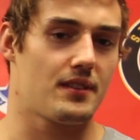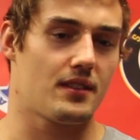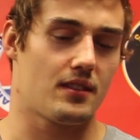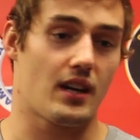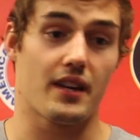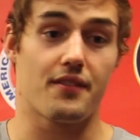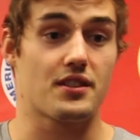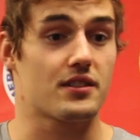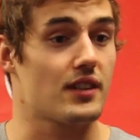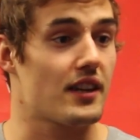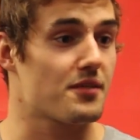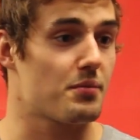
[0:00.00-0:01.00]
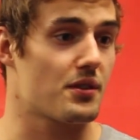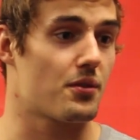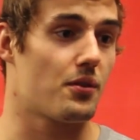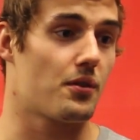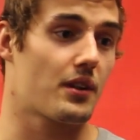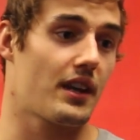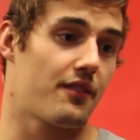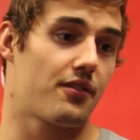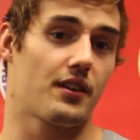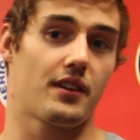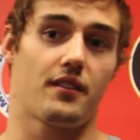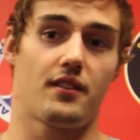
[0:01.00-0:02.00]
not even just us, but the whole
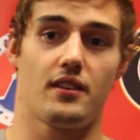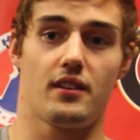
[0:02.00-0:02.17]
California